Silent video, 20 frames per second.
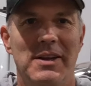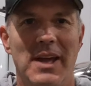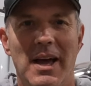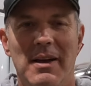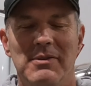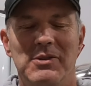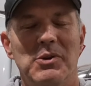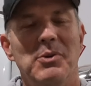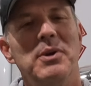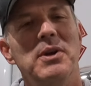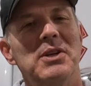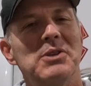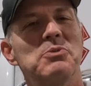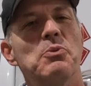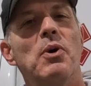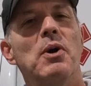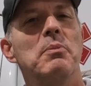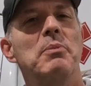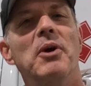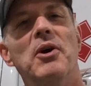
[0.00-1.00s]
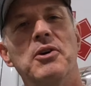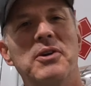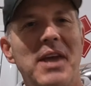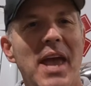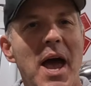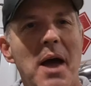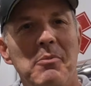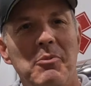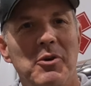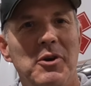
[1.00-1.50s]
Yeah, so he doesn't want to be on
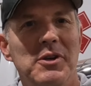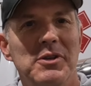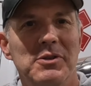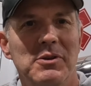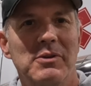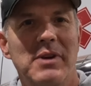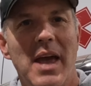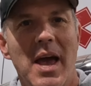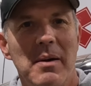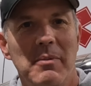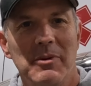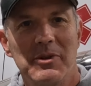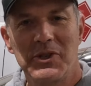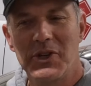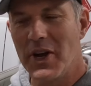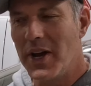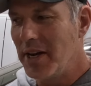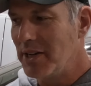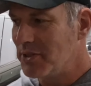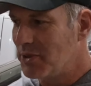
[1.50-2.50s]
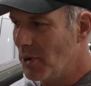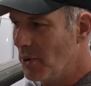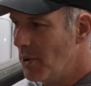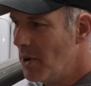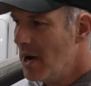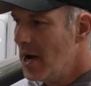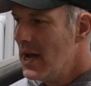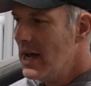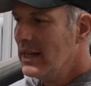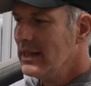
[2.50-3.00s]
camera. He's a little camera shy.
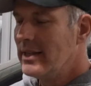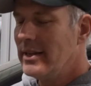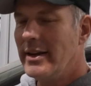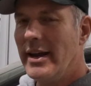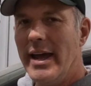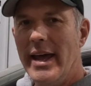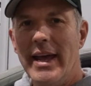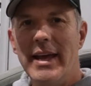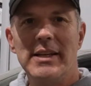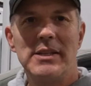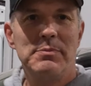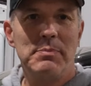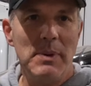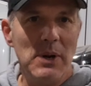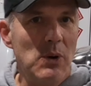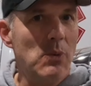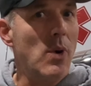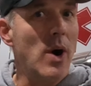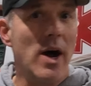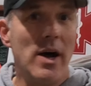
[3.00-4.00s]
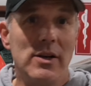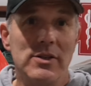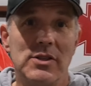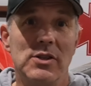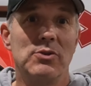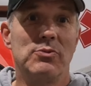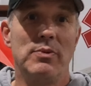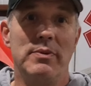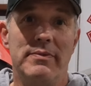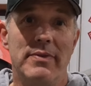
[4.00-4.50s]
So today, it's been a while
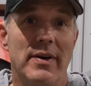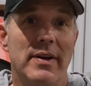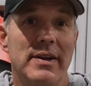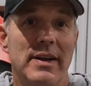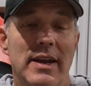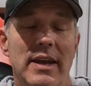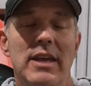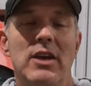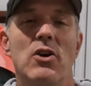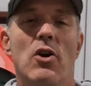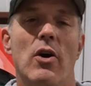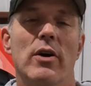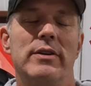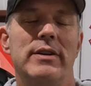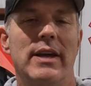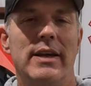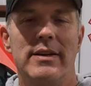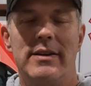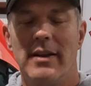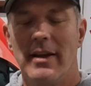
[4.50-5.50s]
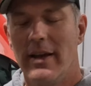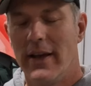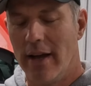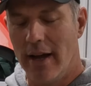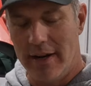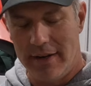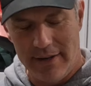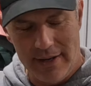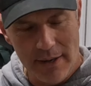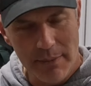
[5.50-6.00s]
since we've done any content.
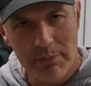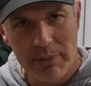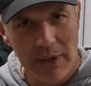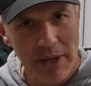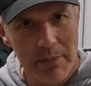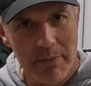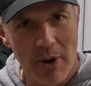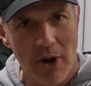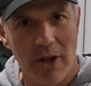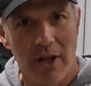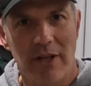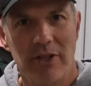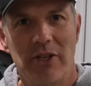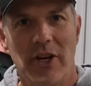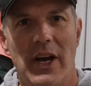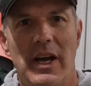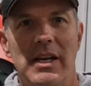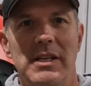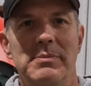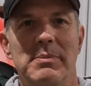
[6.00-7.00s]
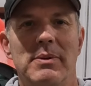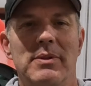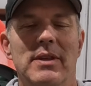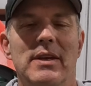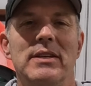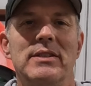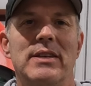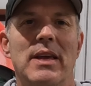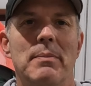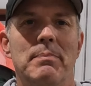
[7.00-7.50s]
I deeply apologize, but
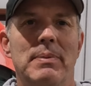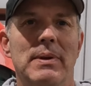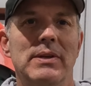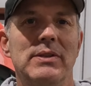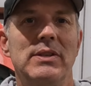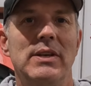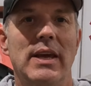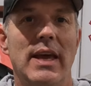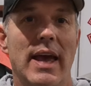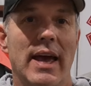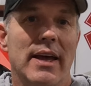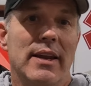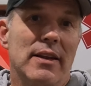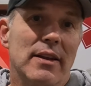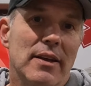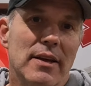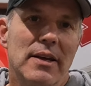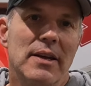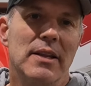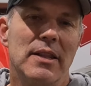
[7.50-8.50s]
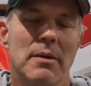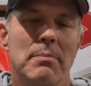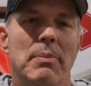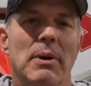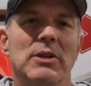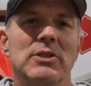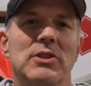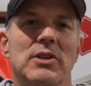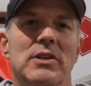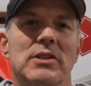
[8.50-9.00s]
things get busy and the
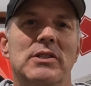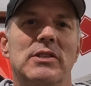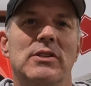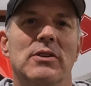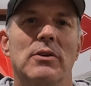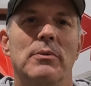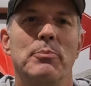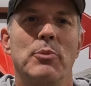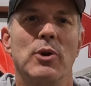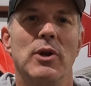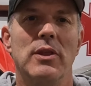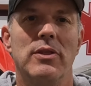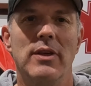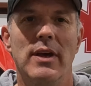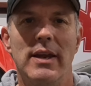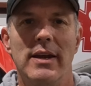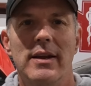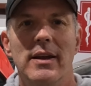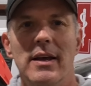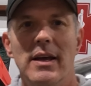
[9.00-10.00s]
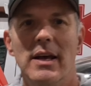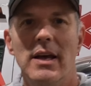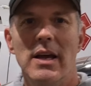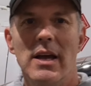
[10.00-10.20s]
budget is still pretty thin.